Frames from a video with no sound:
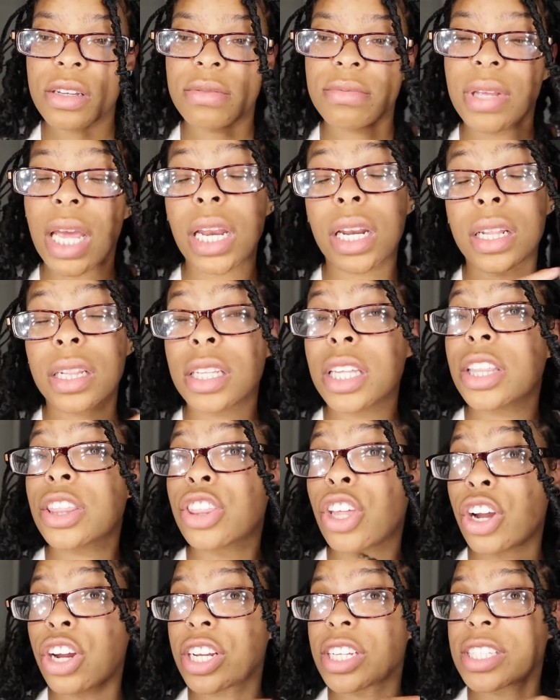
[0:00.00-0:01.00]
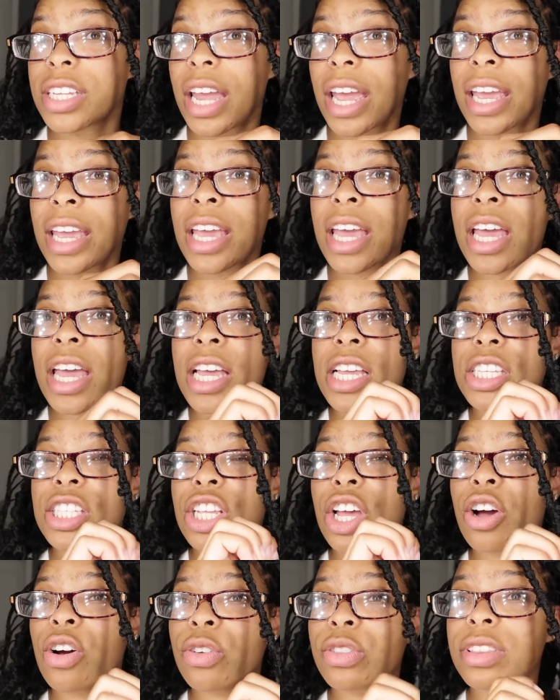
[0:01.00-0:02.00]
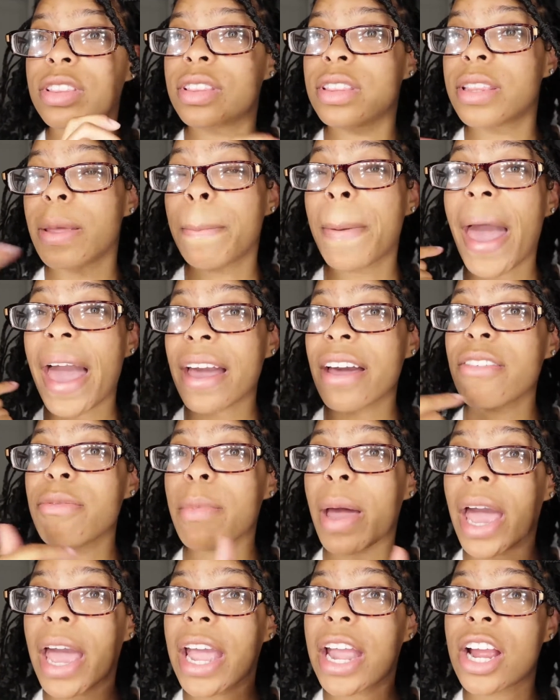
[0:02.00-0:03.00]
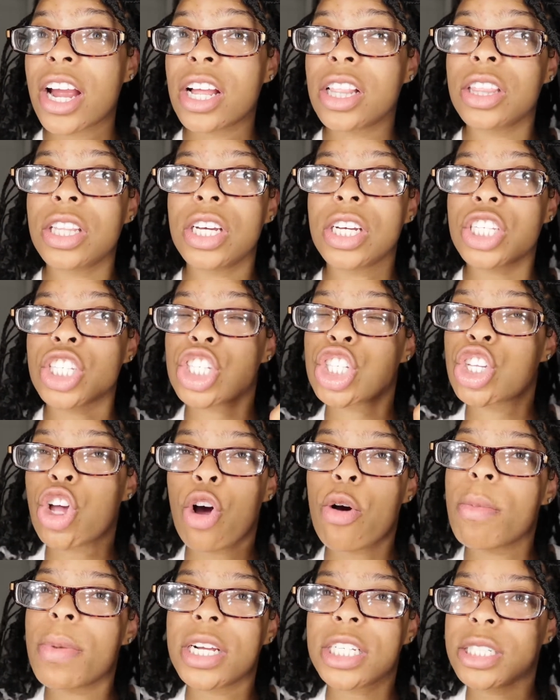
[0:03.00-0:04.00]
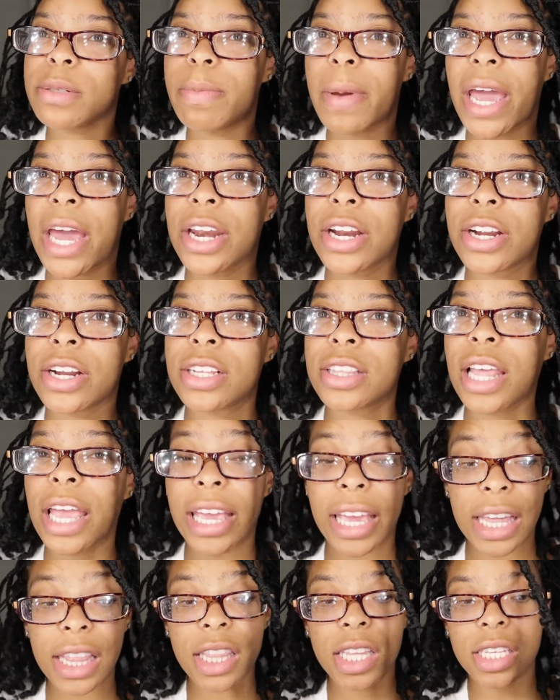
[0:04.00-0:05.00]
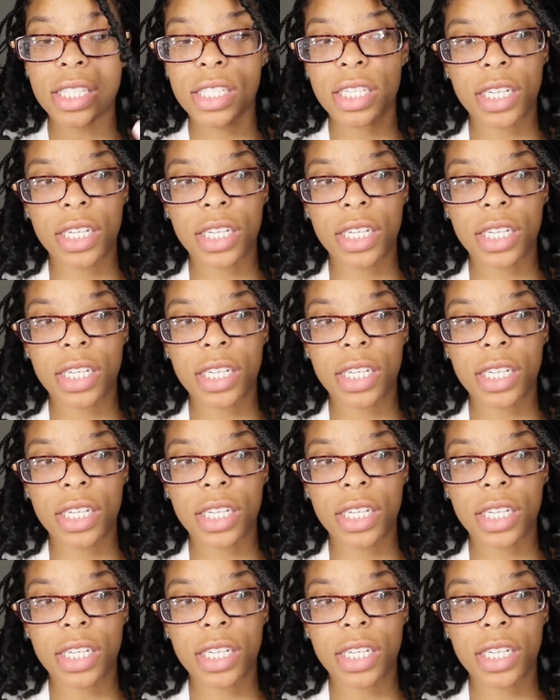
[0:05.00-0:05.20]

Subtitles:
technically Thursday. So the back of my hair looks so much better. Like, it looks